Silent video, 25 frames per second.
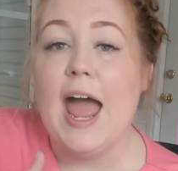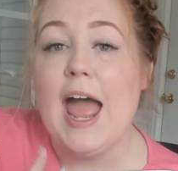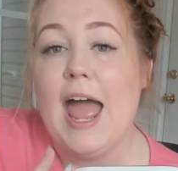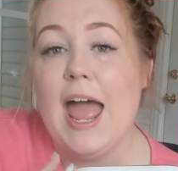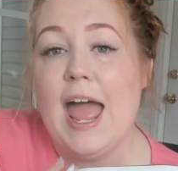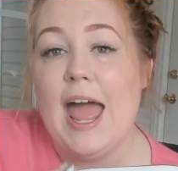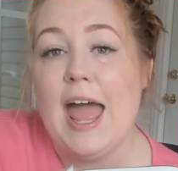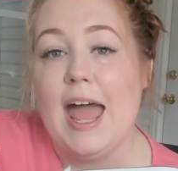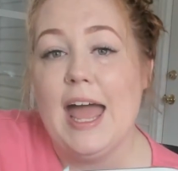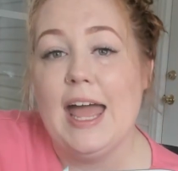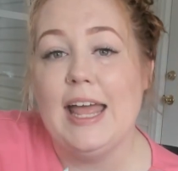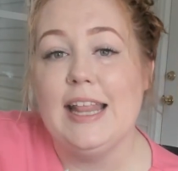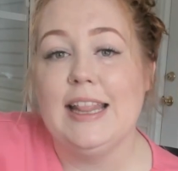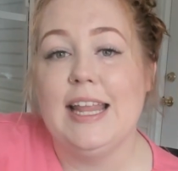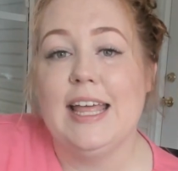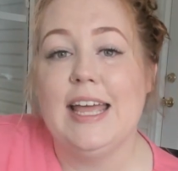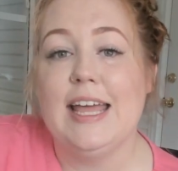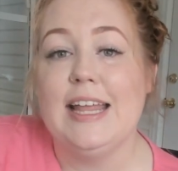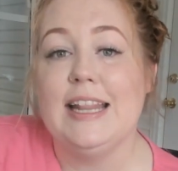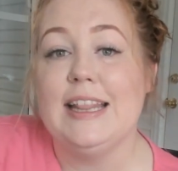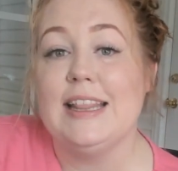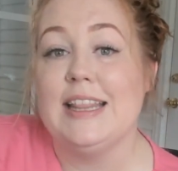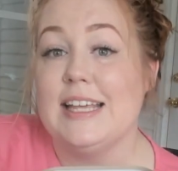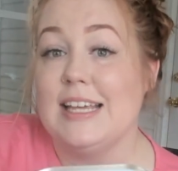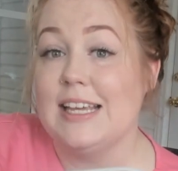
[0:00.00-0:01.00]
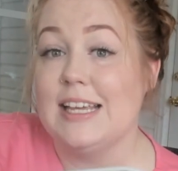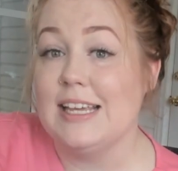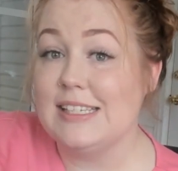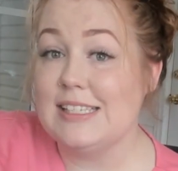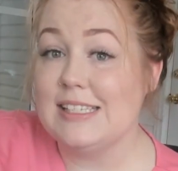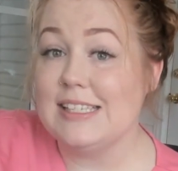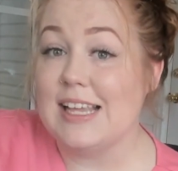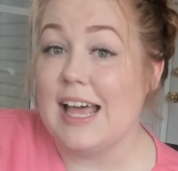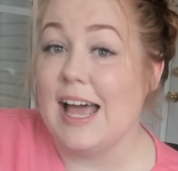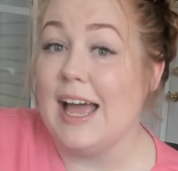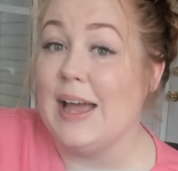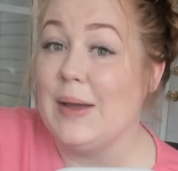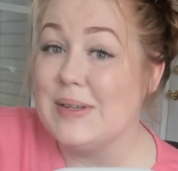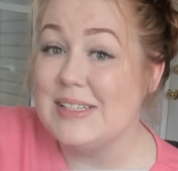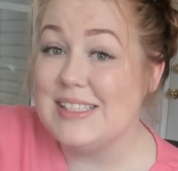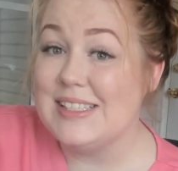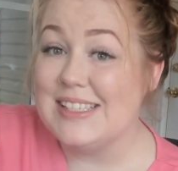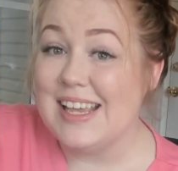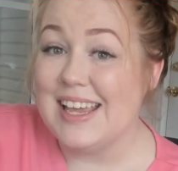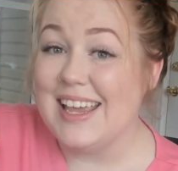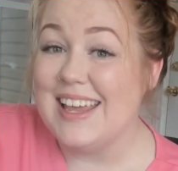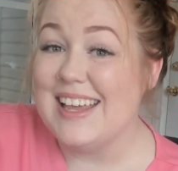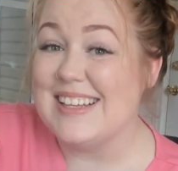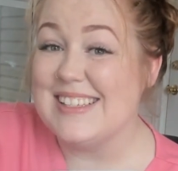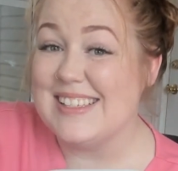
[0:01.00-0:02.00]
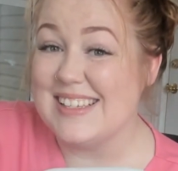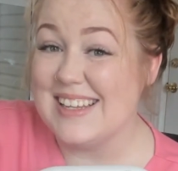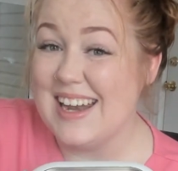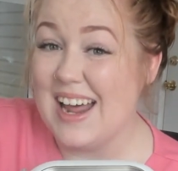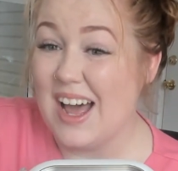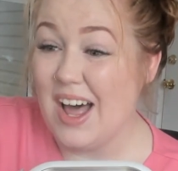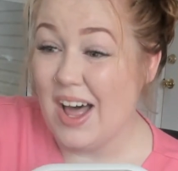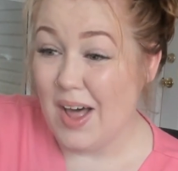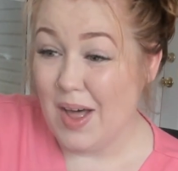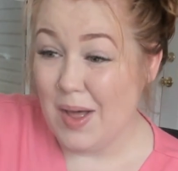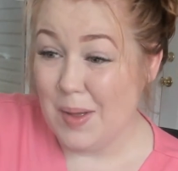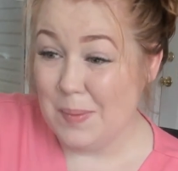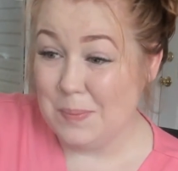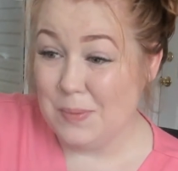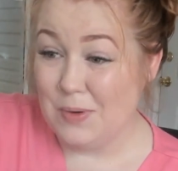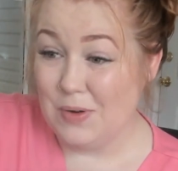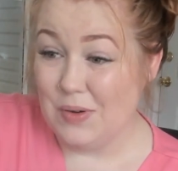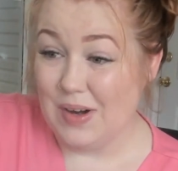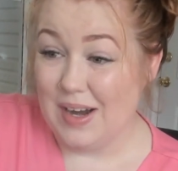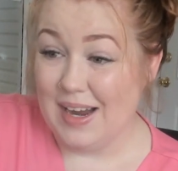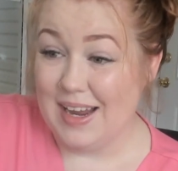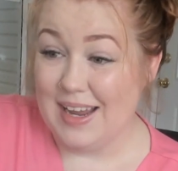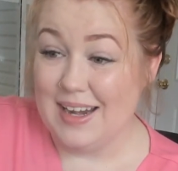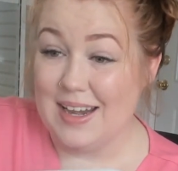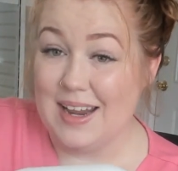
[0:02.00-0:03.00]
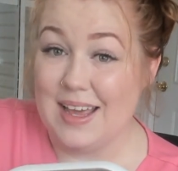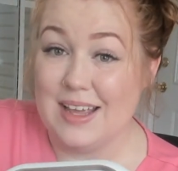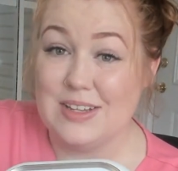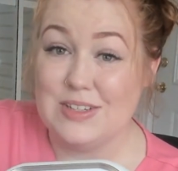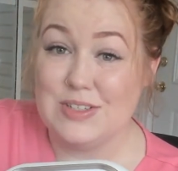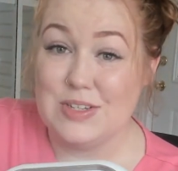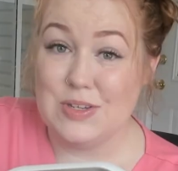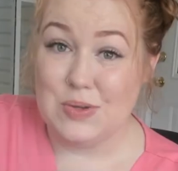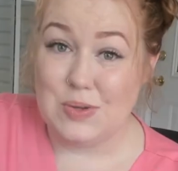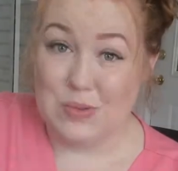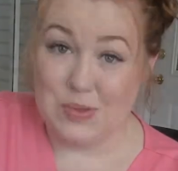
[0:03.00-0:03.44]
And then this, I would say, is an upgrade to